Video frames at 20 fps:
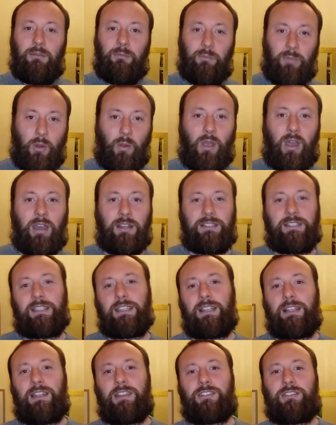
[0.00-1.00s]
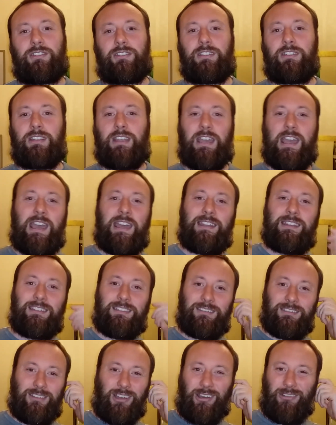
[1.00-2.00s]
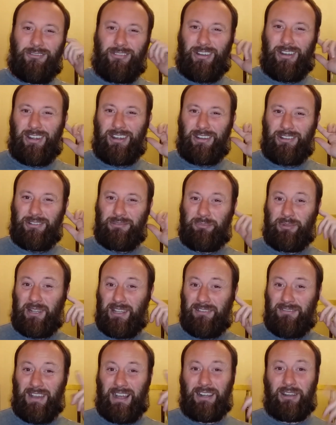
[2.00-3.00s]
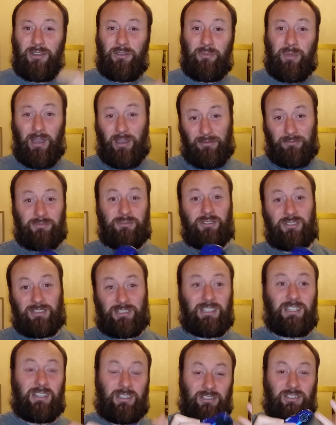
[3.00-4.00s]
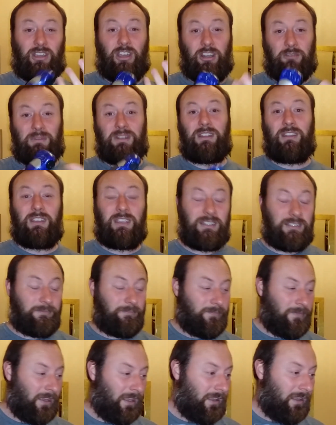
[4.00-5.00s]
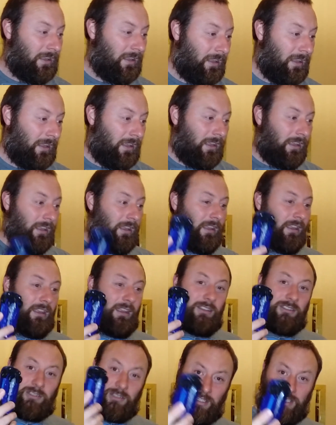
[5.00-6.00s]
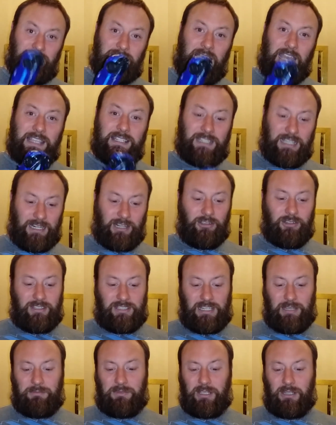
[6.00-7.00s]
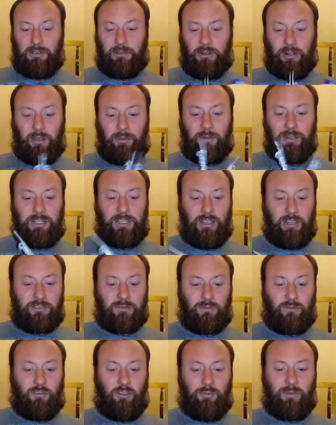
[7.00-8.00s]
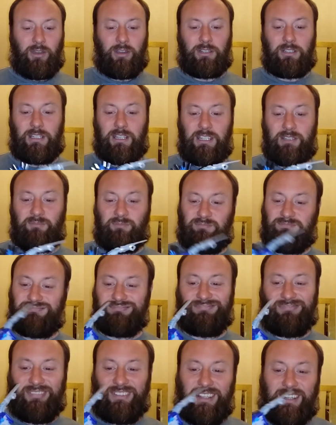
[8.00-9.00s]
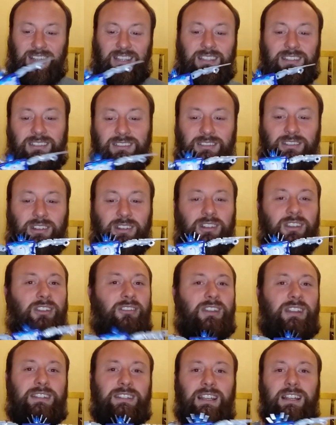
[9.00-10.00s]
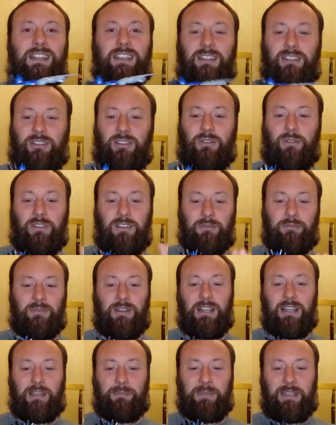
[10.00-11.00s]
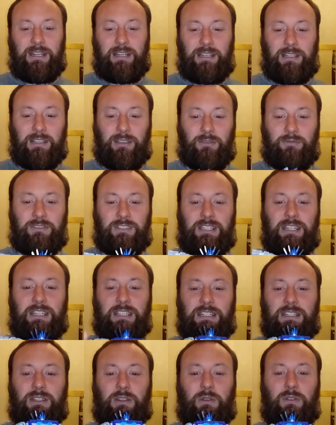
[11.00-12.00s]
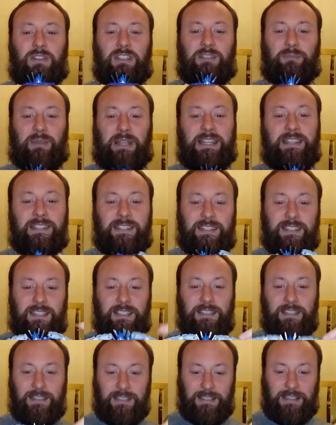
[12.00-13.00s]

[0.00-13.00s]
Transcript: poor articulation and not very good player value, apart from just that you could turn them into things. So this guy's kind of got the same thing going on. When he turns into robot, he's not a great deal you can do with him, really. I mean, obviously he can do the splits.